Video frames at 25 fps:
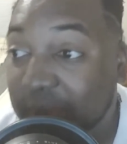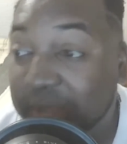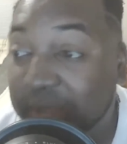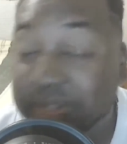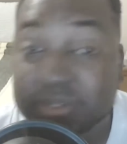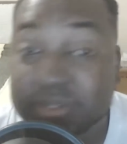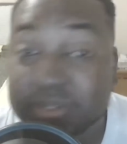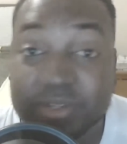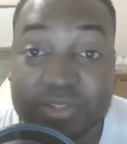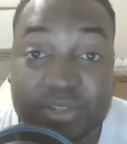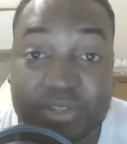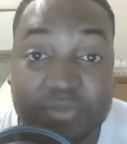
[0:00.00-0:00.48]

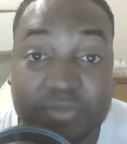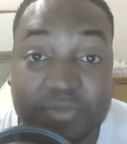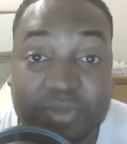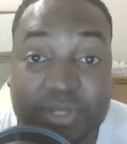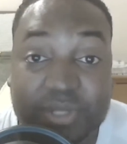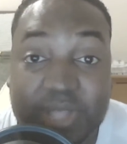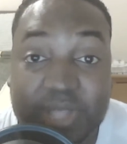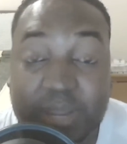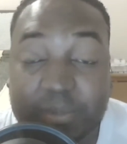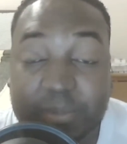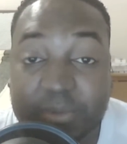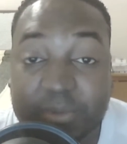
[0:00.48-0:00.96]
There's different
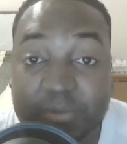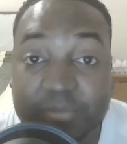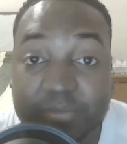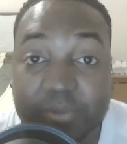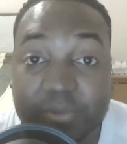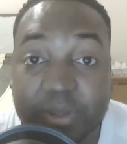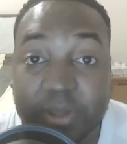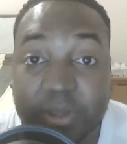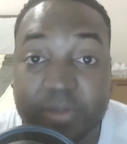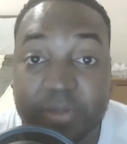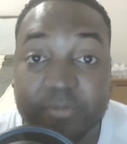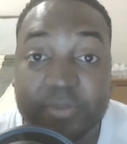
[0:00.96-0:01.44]
type
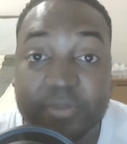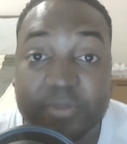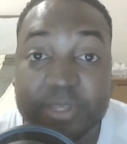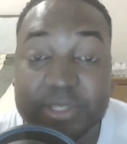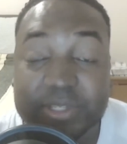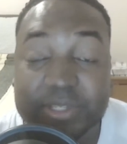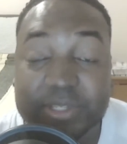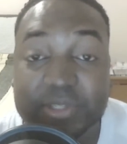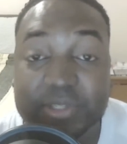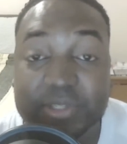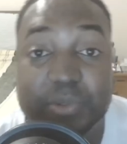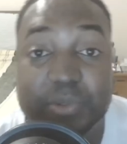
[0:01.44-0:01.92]
of
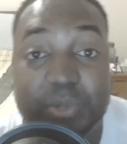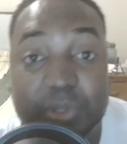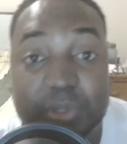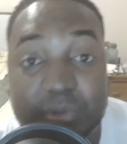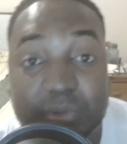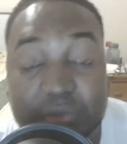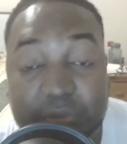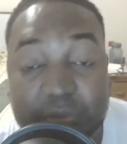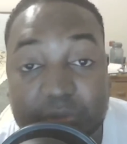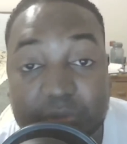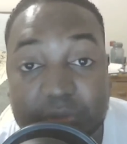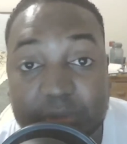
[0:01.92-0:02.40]
visas you
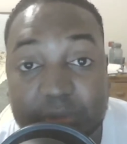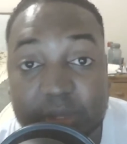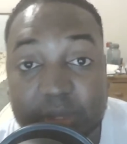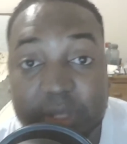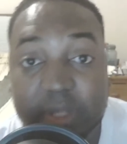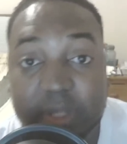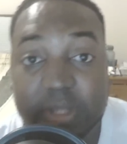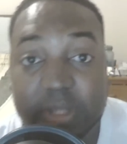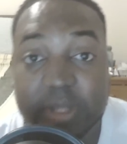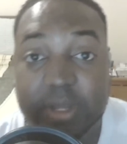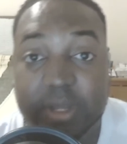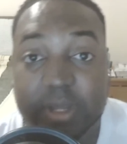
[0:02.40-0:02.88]
do,
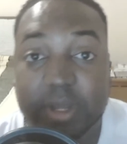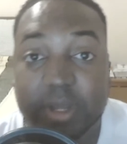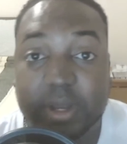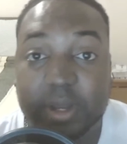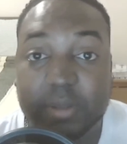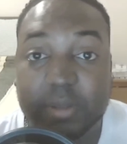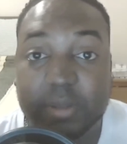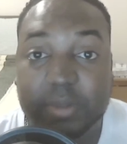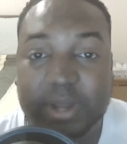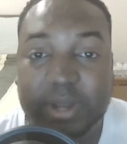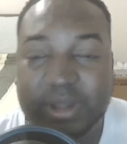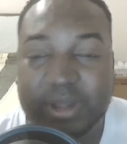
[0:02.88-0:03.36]
but
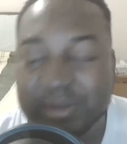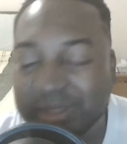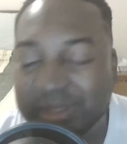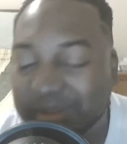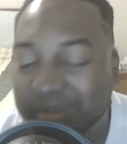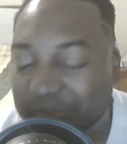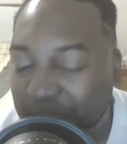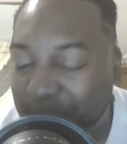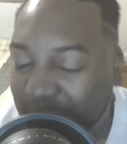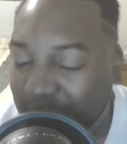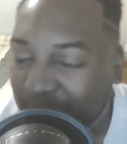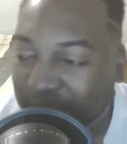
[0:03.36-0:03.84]
I'll get
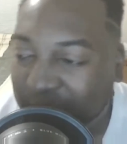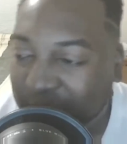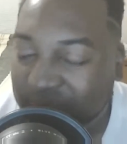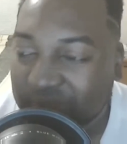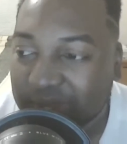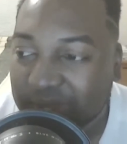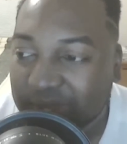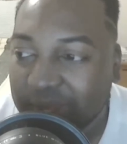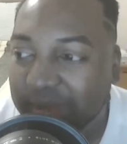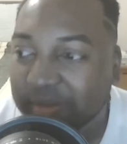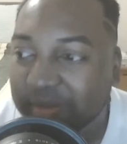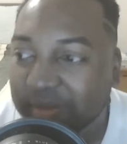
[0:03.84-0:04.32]
more into
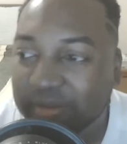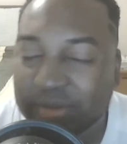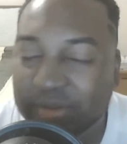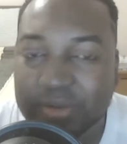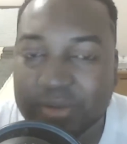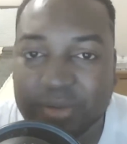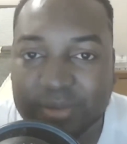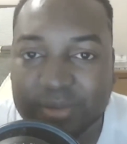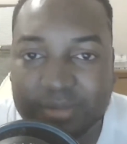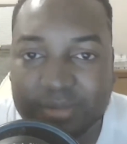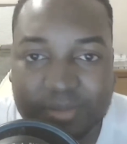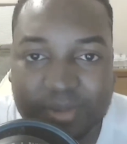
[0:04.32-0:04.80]
that,
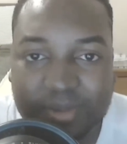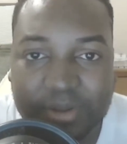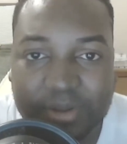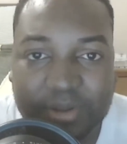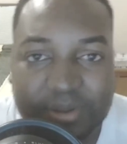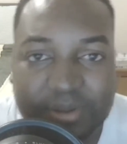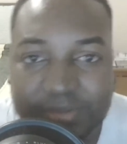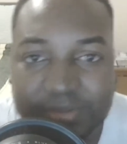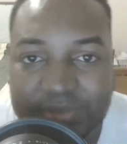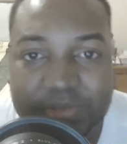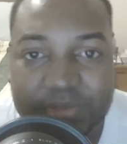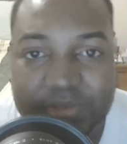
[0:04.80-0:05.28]
on a
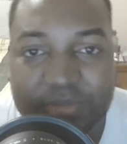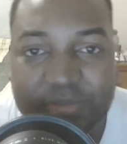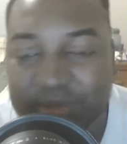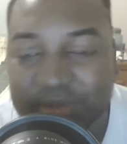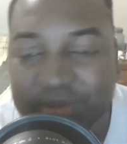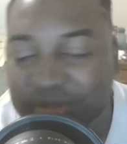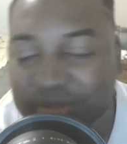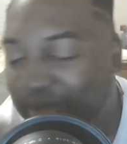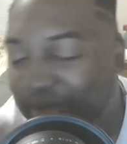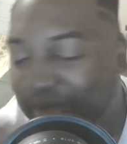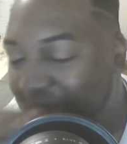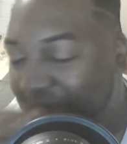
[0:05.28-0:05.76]
different
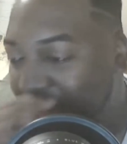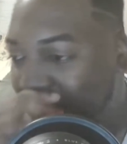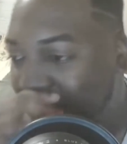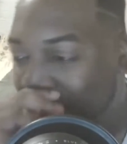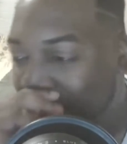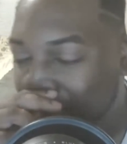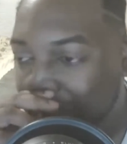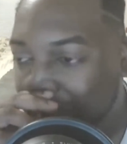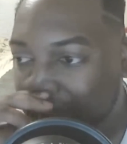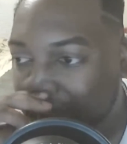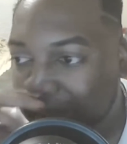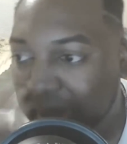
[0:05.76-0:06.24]
discussion.
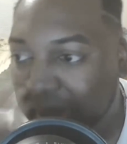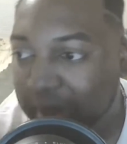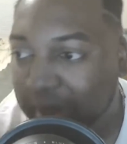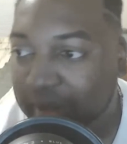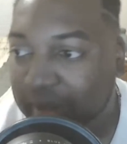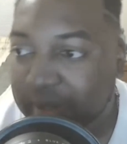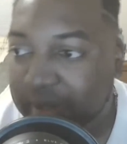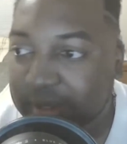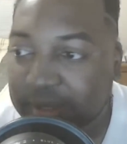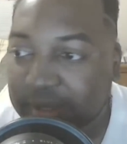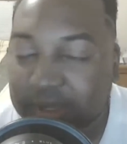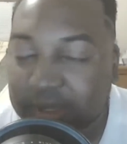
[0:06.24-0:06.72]
But
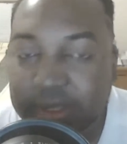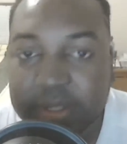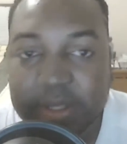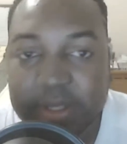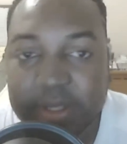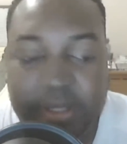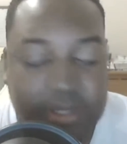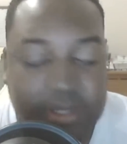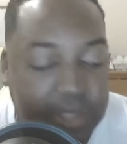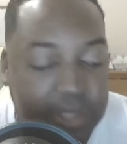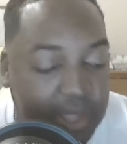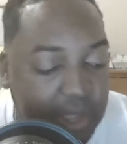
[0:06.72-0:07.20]

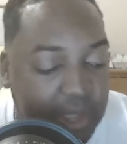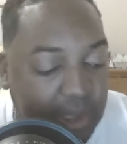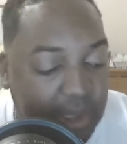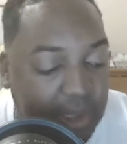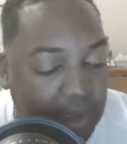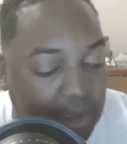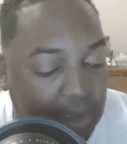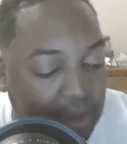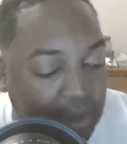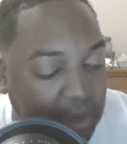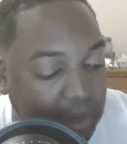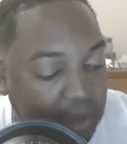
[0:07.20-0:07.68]
yeah,
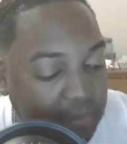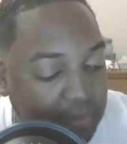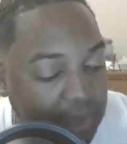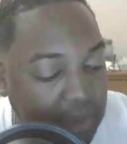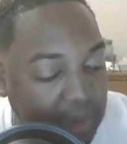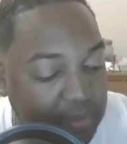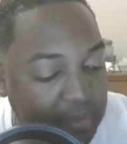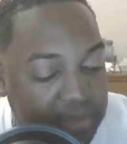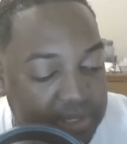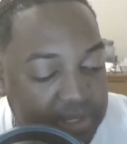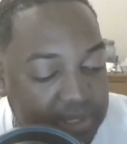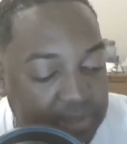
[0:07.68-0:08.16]

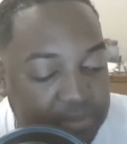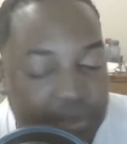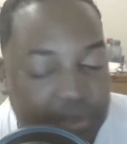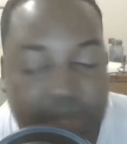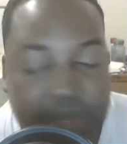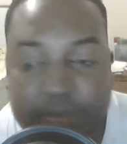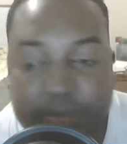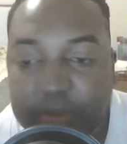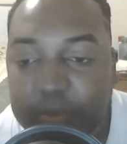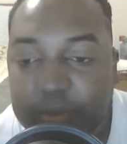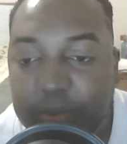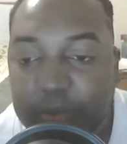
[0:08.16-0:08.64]
I'm in the
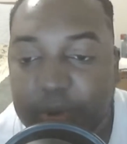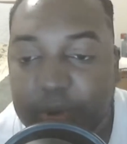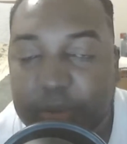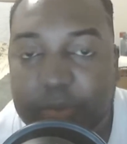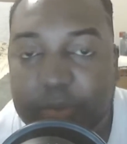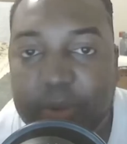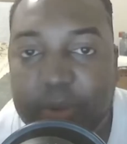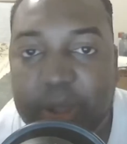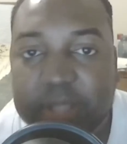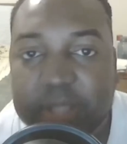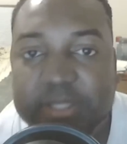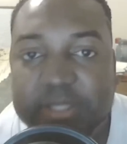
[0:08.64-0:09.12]
paperwork
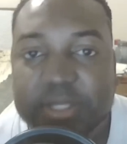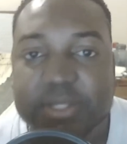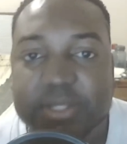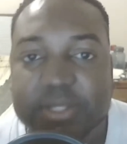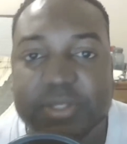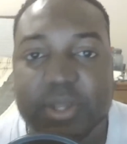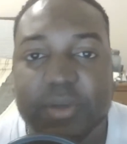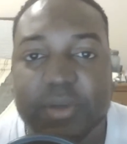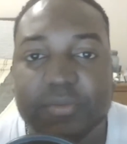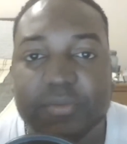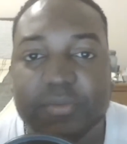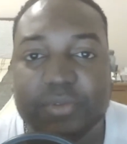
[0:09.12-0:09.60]
process
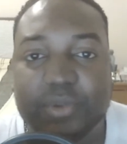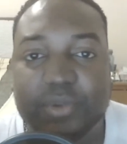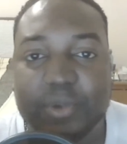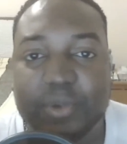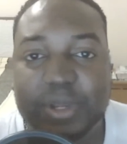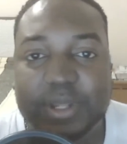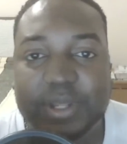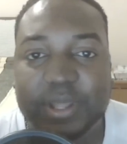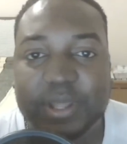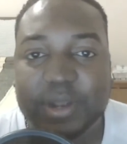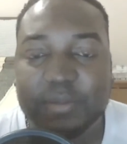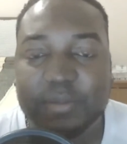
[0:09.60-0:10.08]
of doing
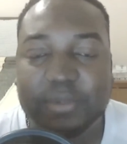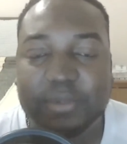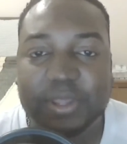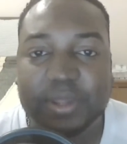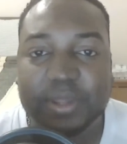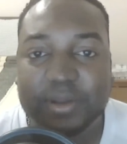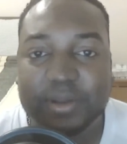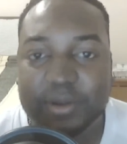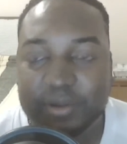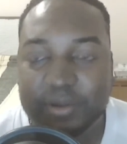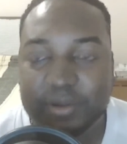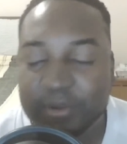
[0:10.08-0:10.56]
that. I'm getting
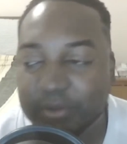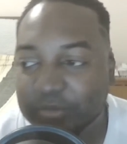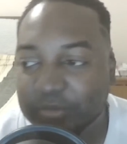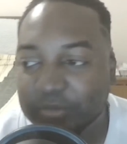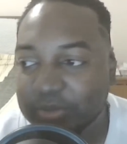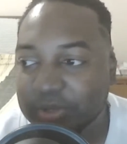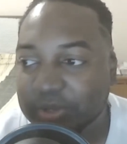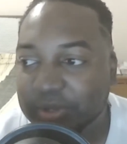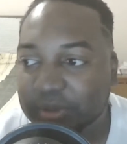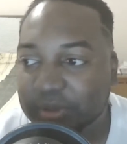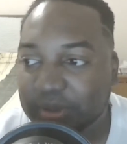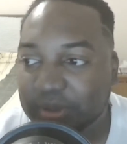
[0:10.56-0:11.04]
her over
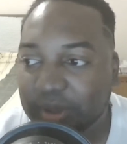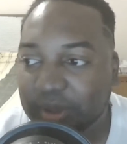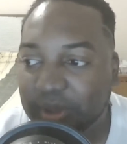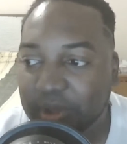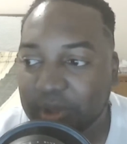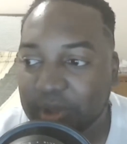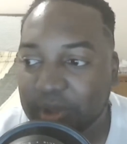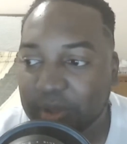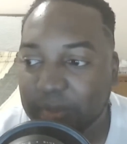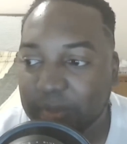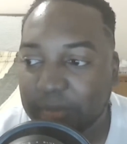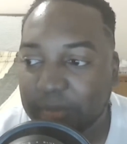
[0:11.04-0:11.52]
here.
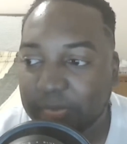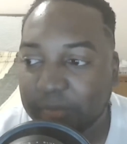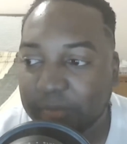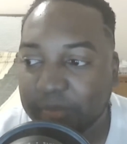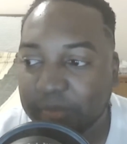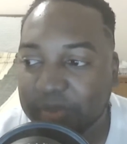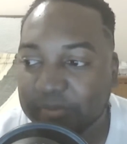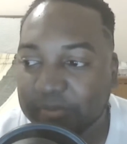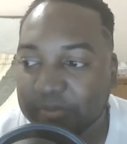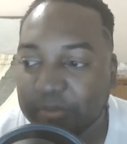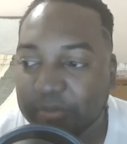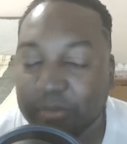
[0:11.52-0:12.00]
We
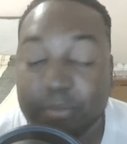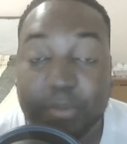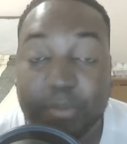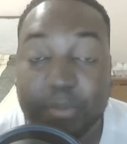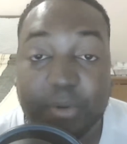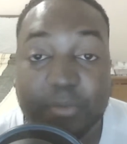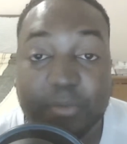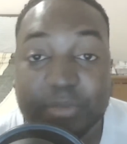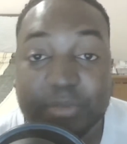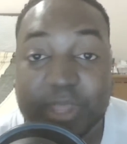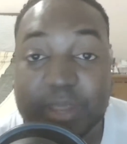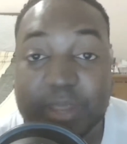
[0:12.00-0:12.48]
both
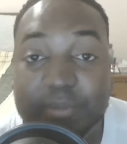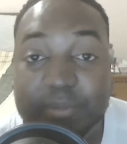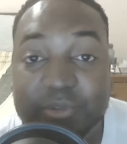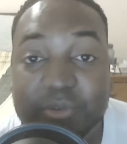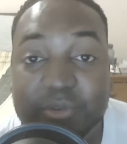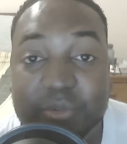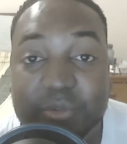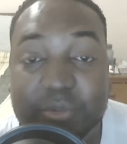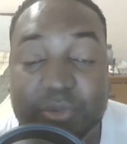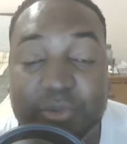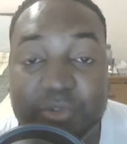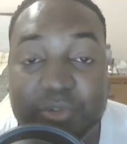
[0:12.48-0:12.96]
came to a
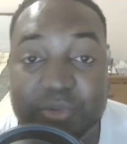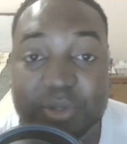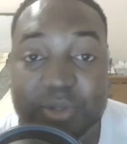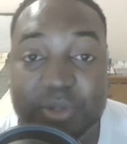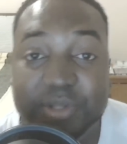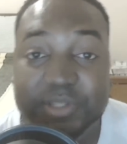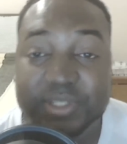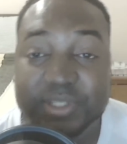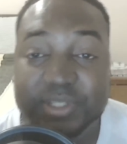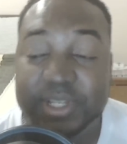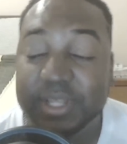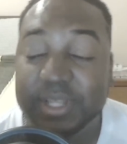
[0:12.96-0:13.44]
mutual
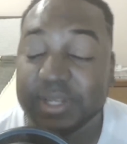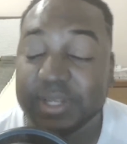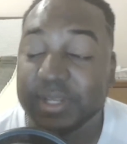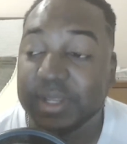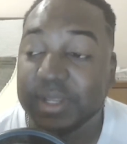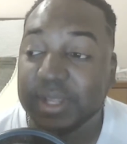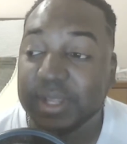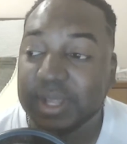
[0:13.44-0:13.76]
understanding.